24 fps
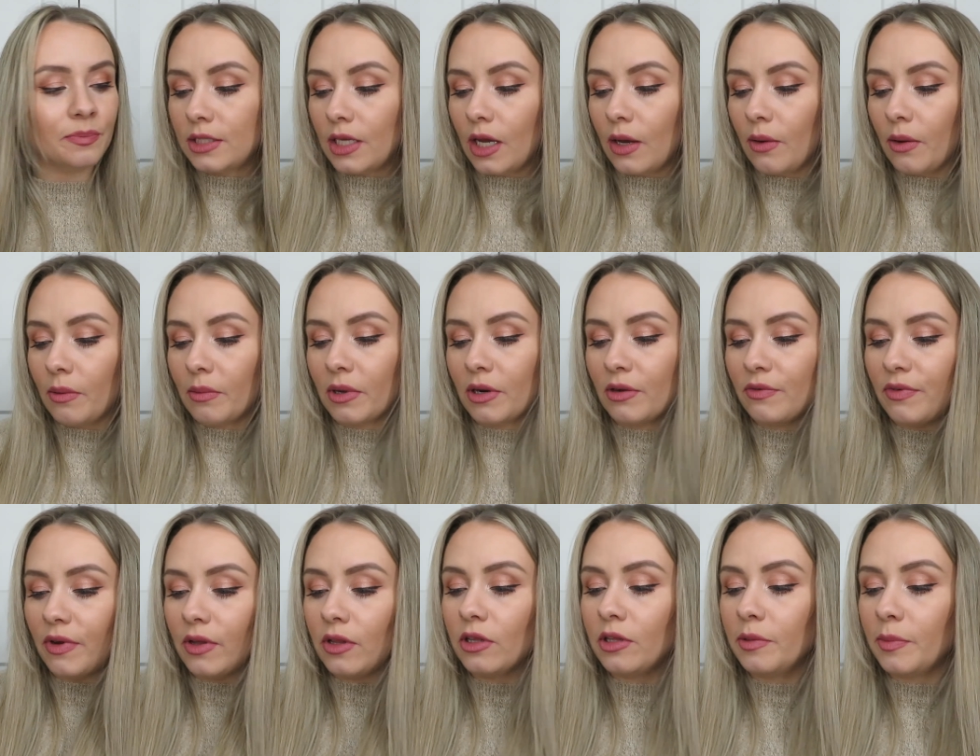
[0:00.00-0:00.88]
So I'm going
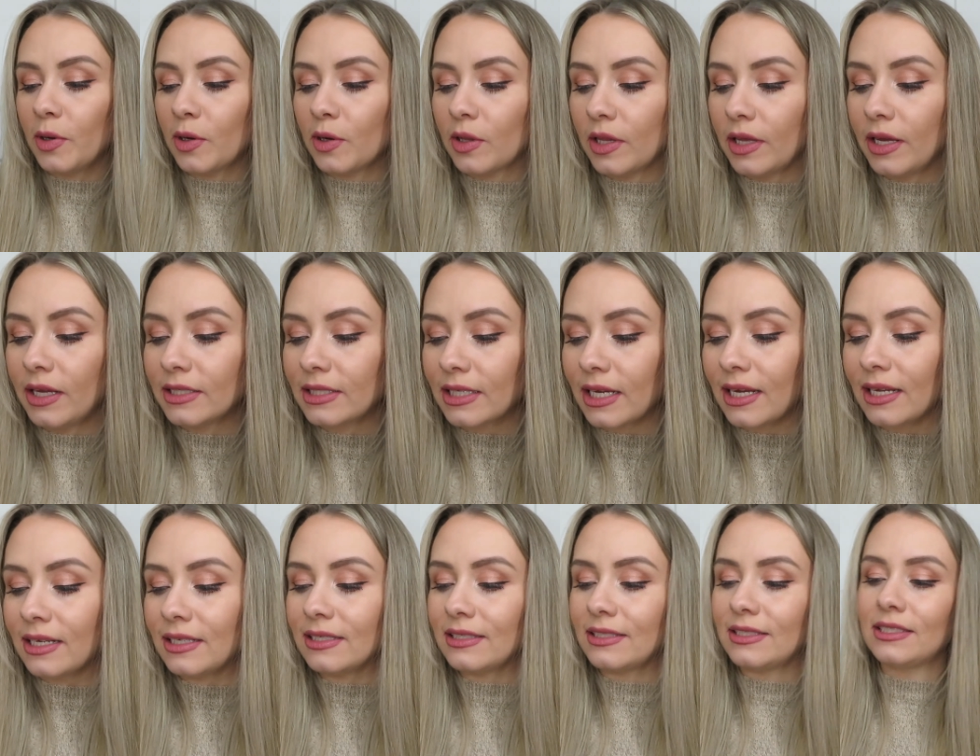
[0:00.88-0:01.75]
to follow the booklet
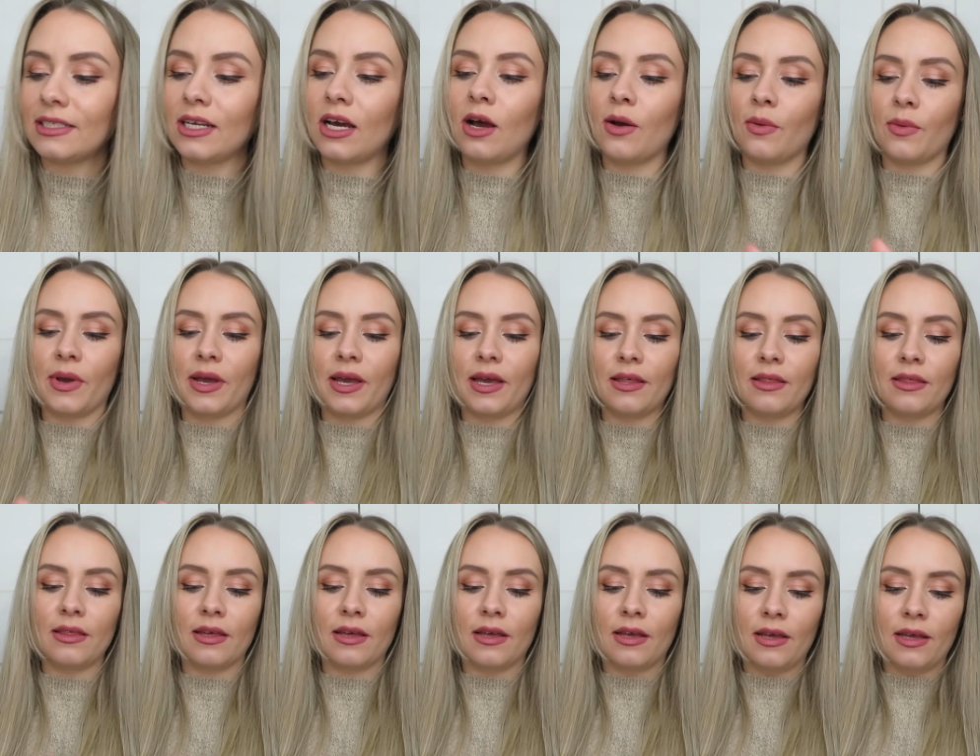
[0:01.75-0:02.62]
and start
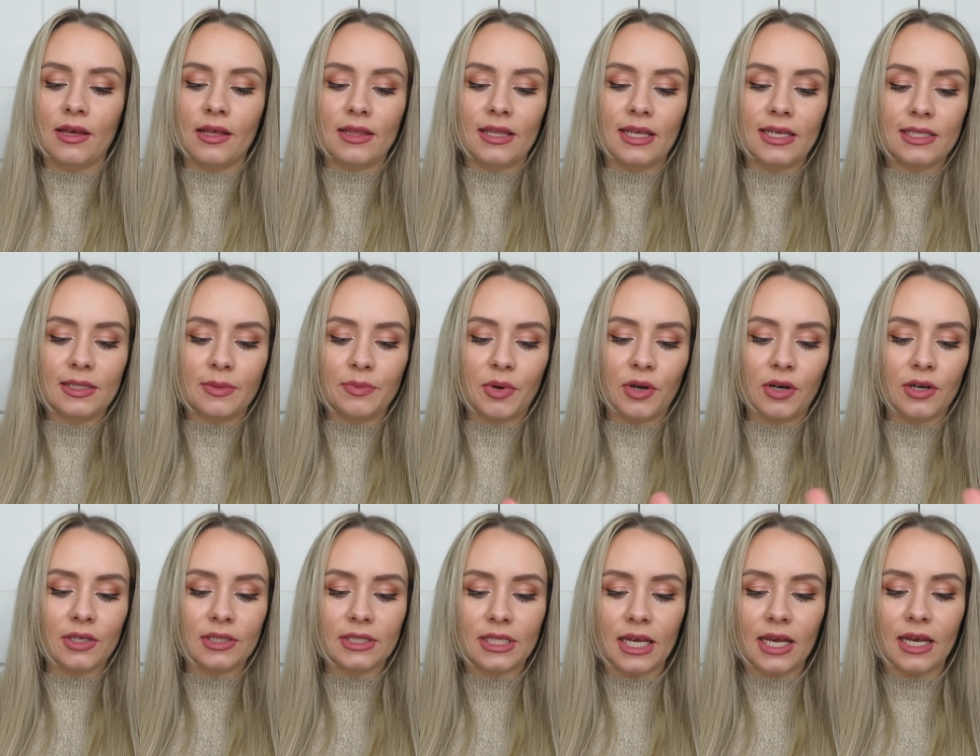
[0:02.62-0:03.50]
with this
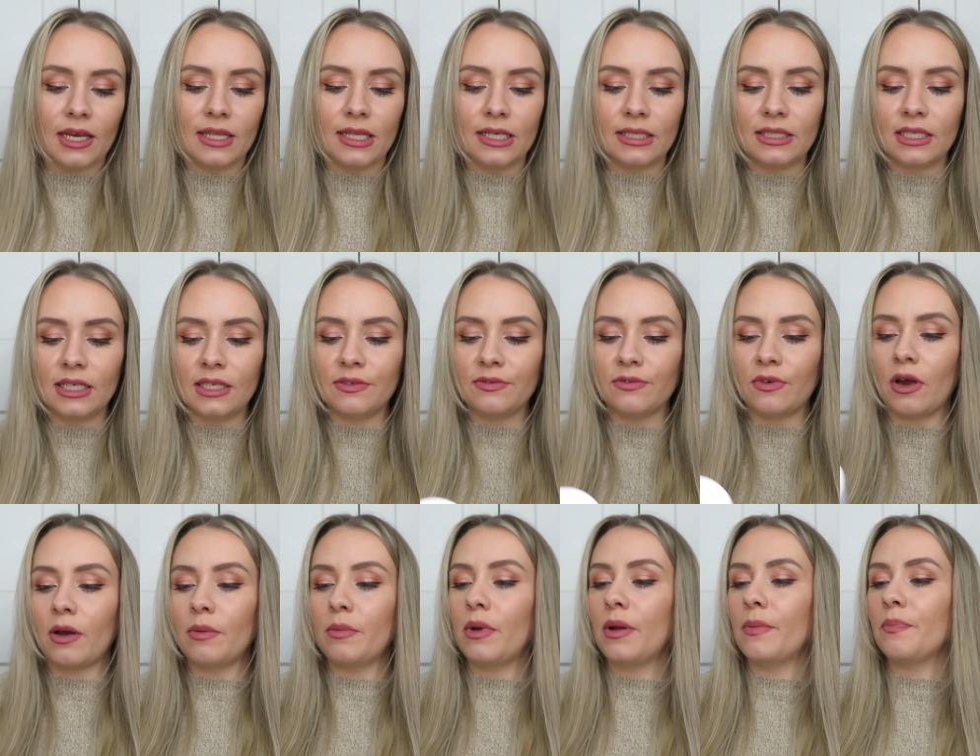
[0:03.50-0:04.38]
product here. This is
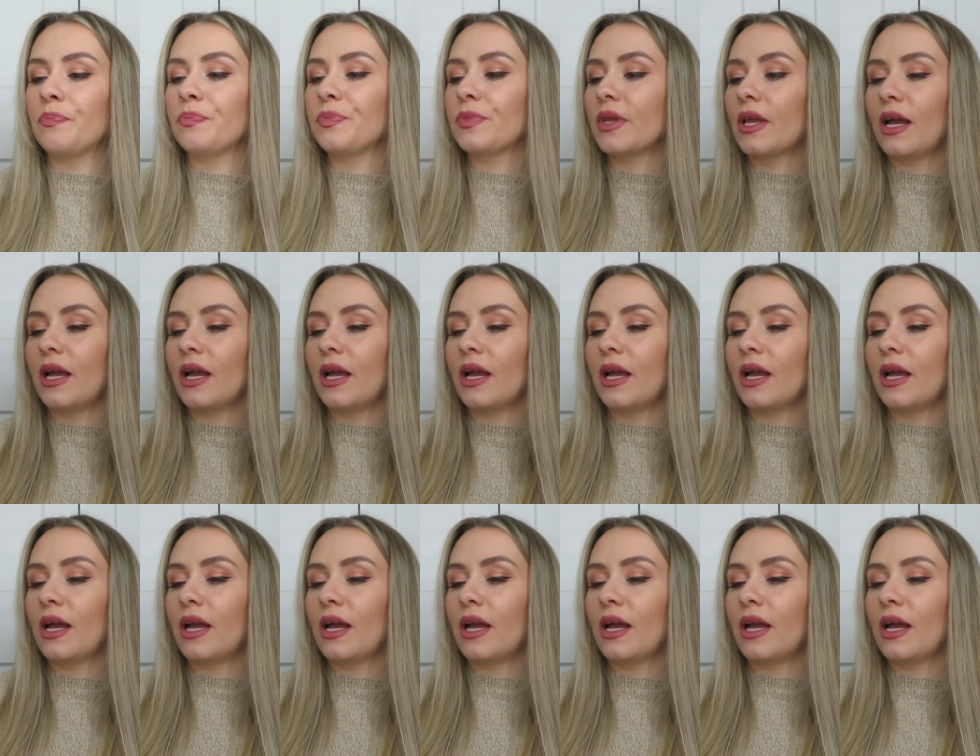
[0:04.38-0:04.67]
from,